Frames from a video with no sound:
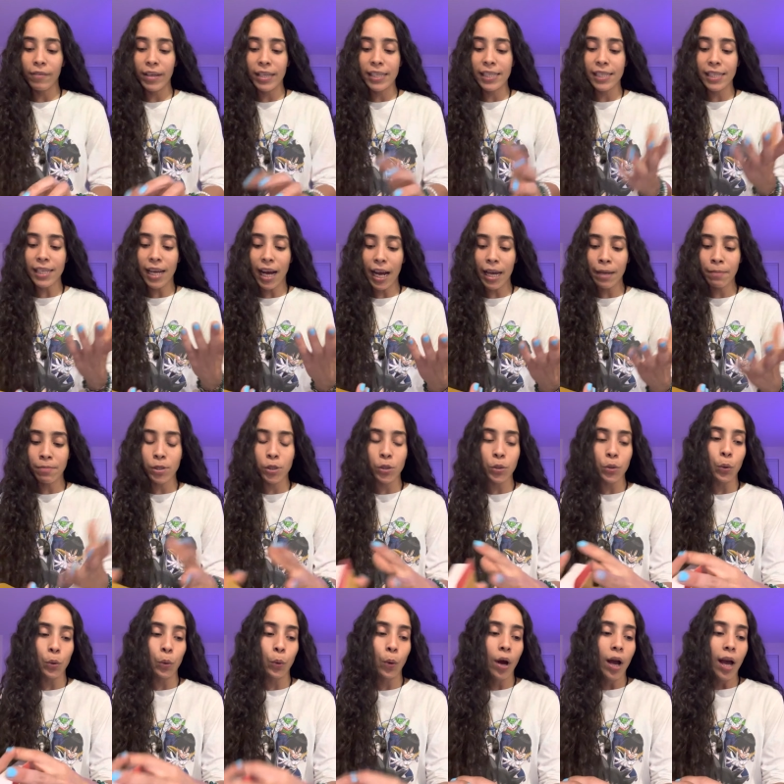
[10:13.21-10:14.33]
It's time
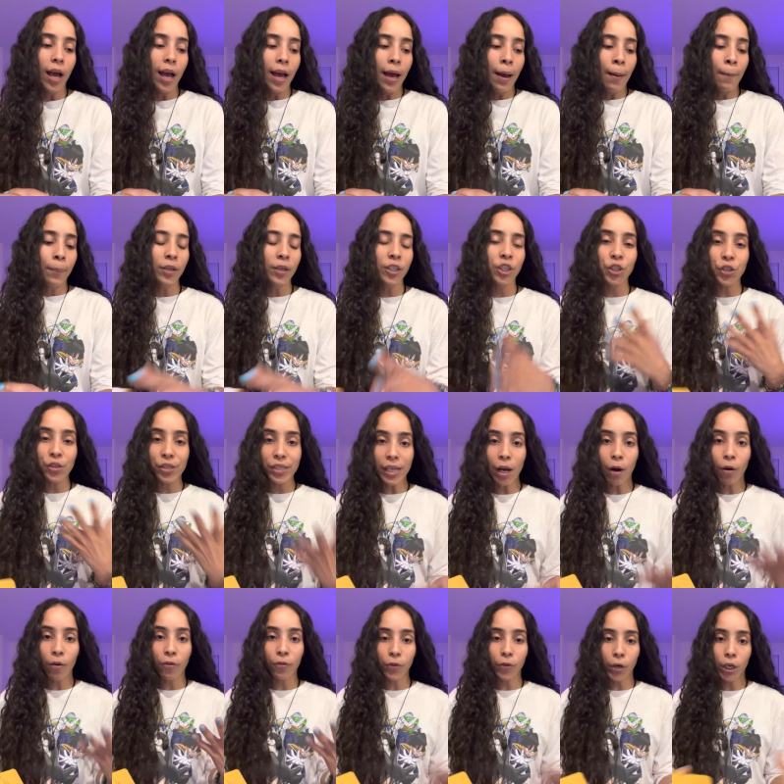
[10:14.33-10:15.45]
to put
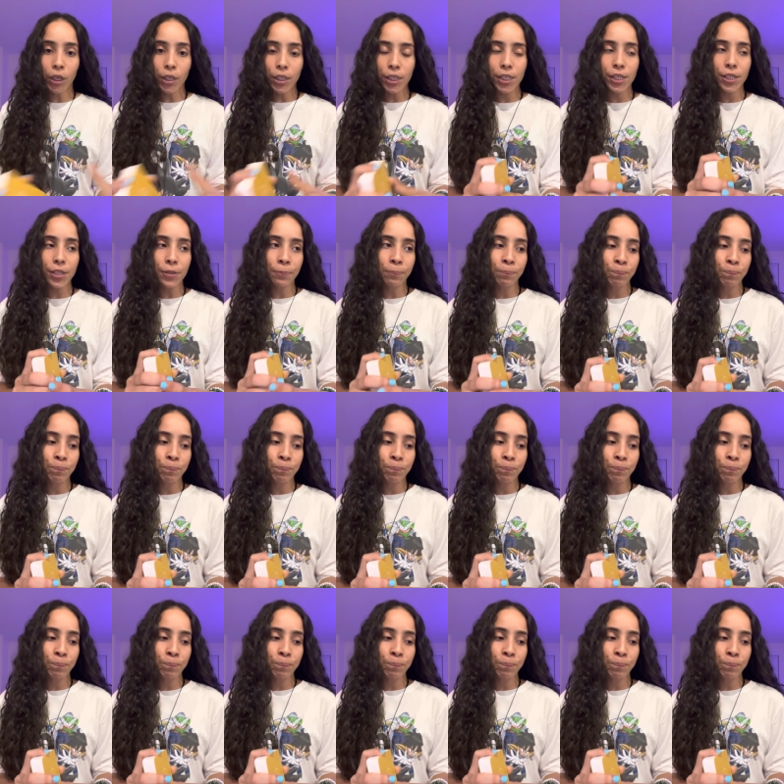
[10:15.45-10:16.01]
yourself first.